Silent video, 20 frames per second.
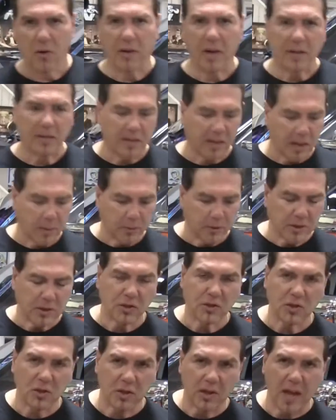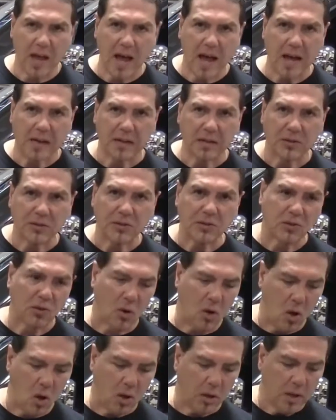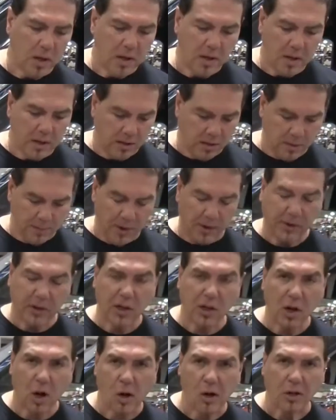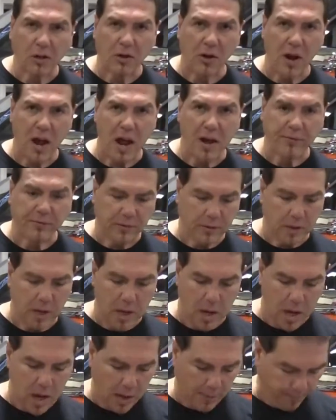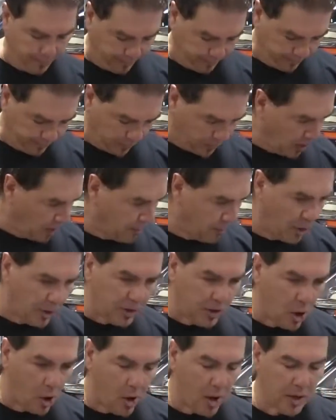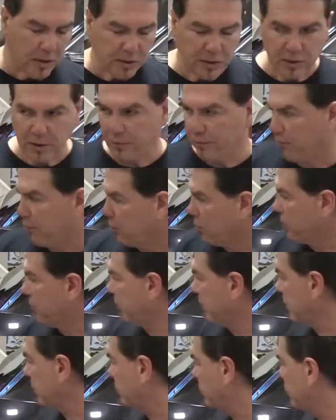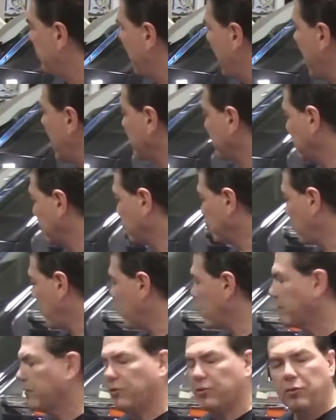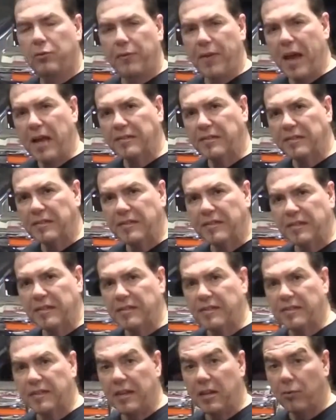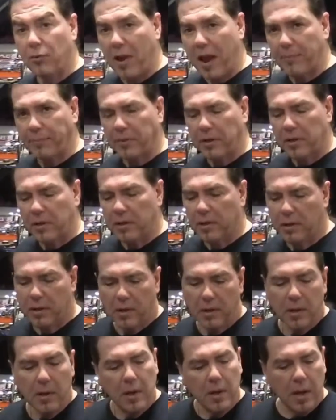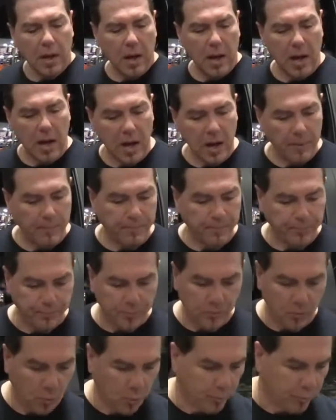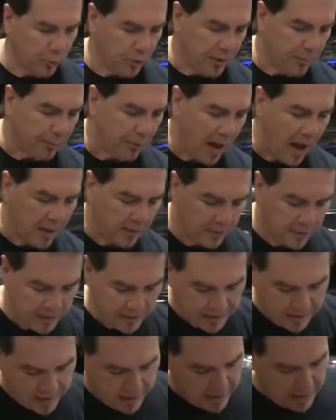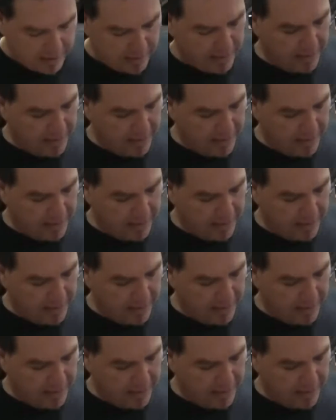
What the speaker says: Okay, today we're going to show you how to install the American Carcraft mudguards for the 2012-2016 Raptor. We're pretty proud of this kit.